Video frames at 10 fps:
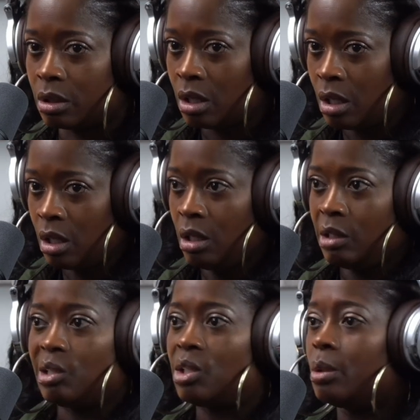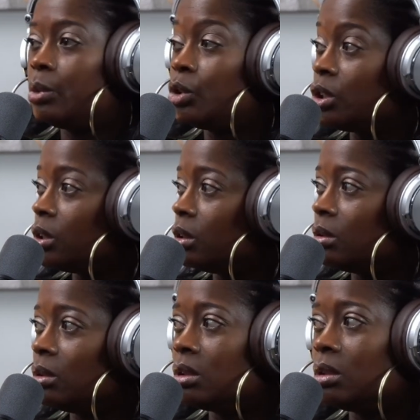but the simple
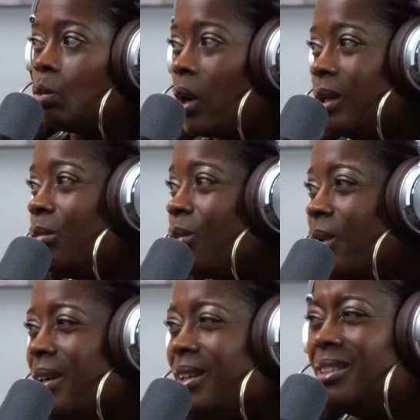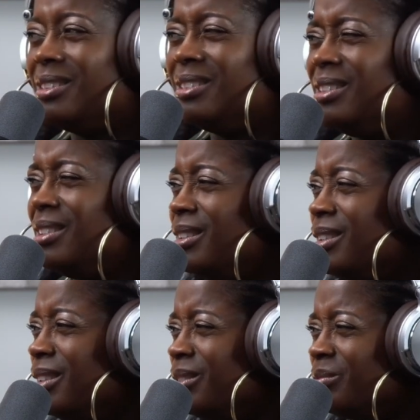sugars, the white bread, the